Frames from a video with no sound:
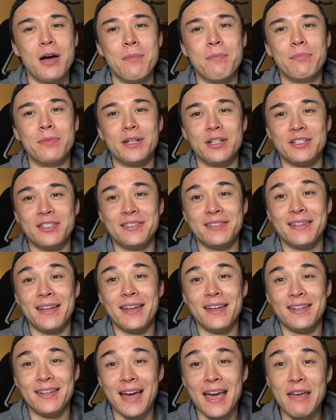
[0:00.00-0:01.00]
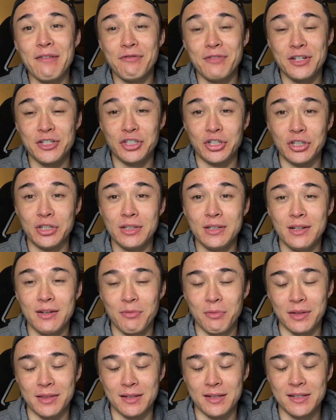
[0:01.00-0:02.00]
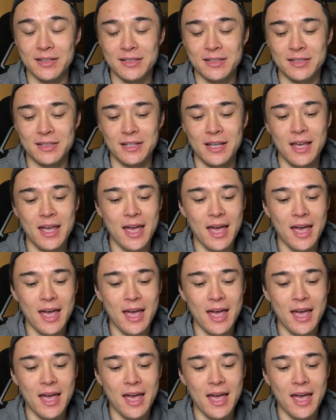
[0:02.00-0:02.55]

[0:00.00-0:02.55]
There's night vision with this.